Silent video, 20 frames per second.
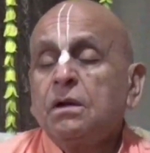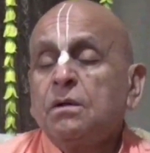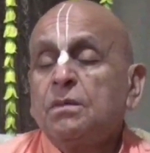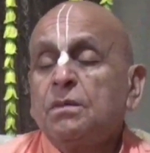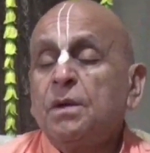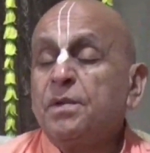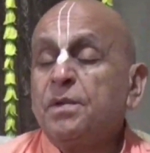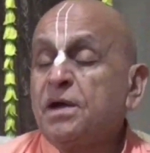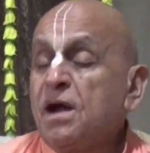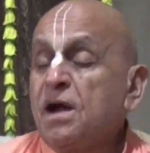
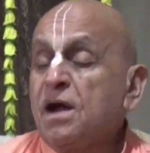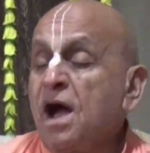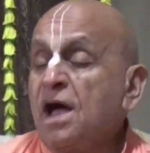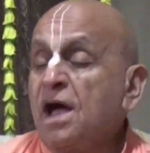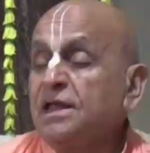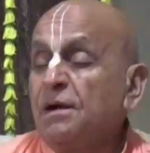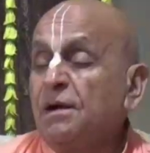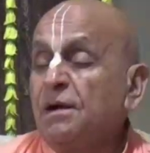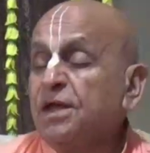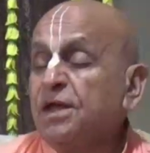But
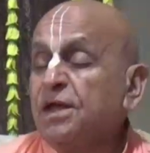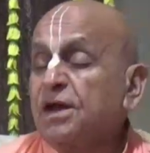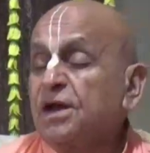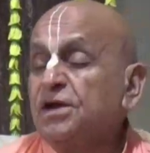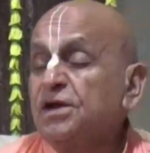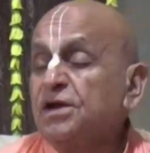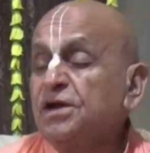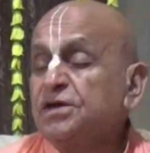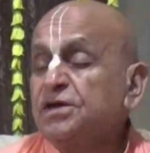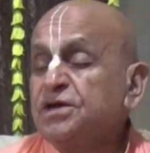because of their
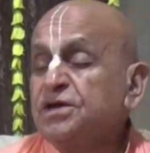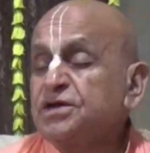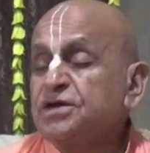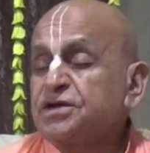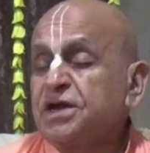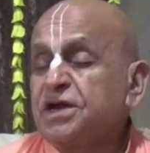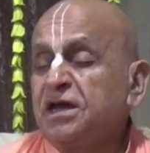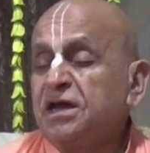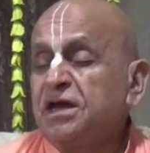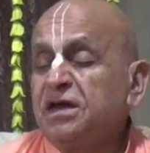conditioned
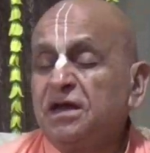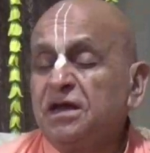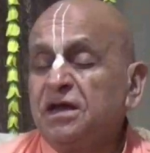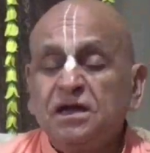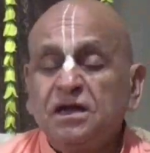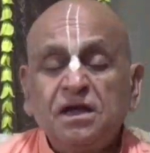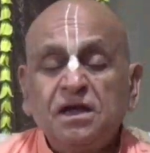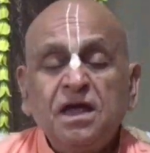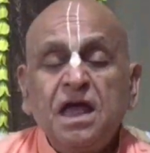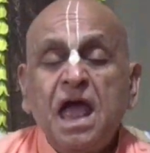state,
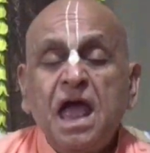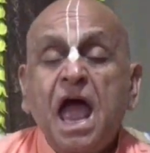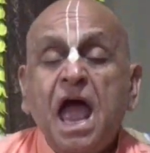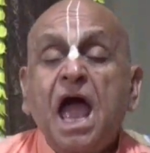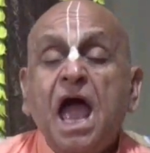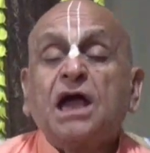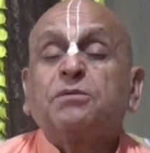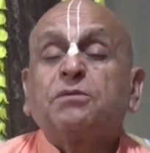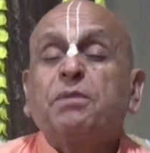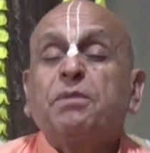
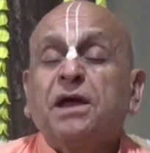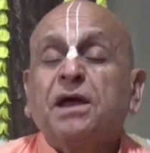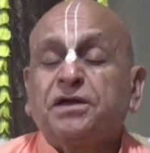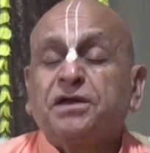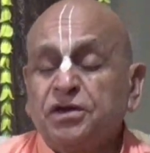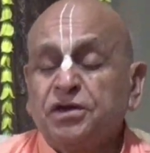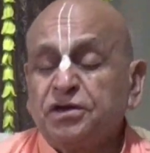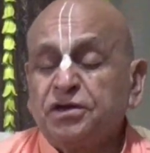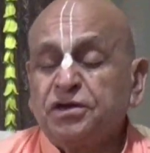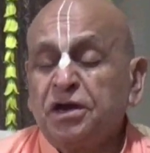
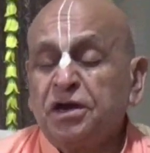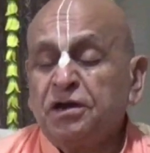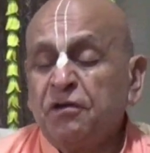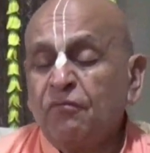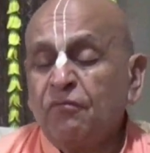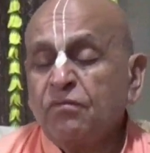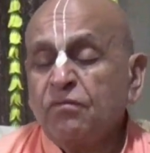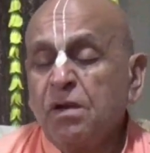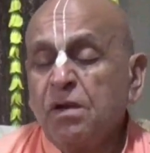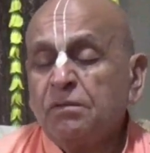expectation,
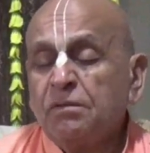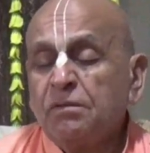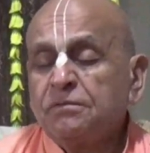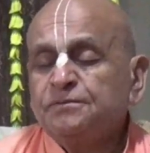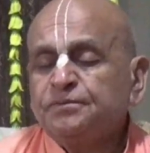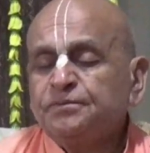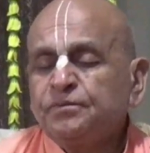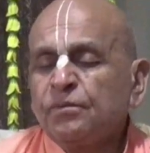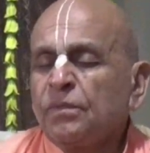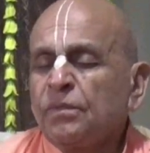
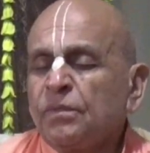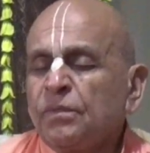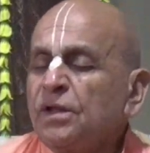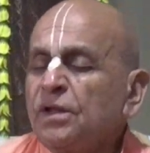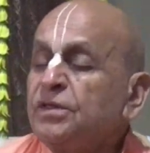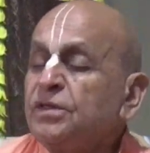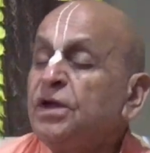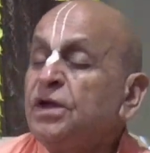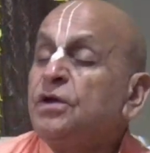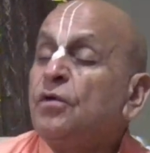
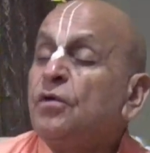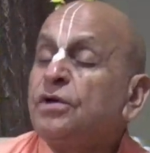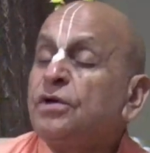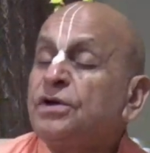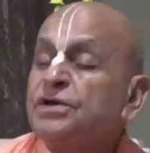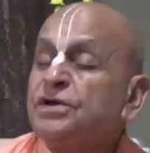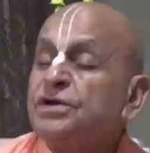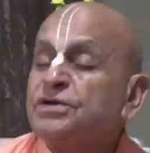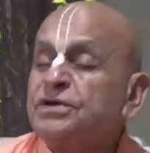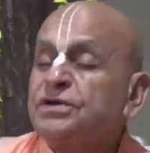they don't
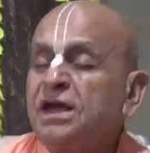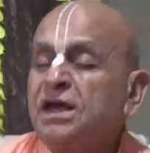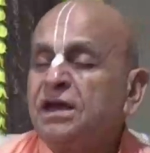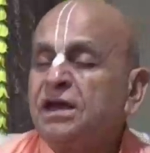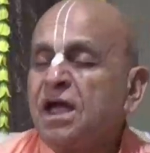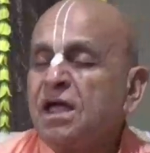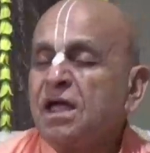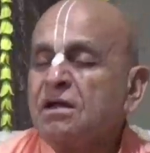understand